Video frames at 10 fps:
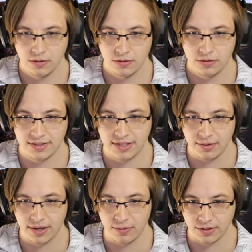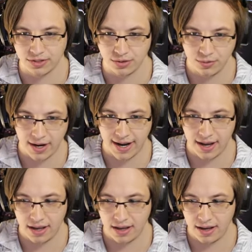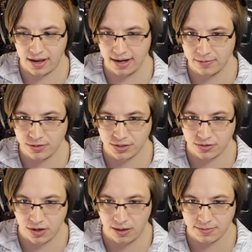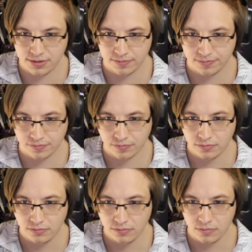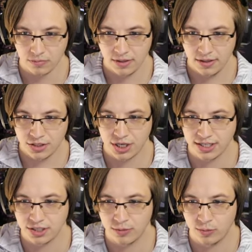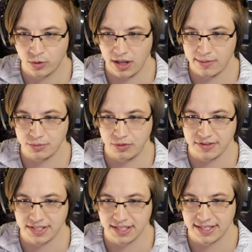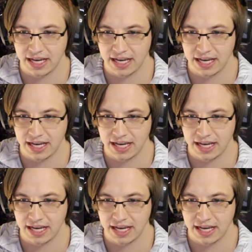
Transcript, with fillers: Let's see, we got, what, two I items dropped? Shots do more damage, moving zigzag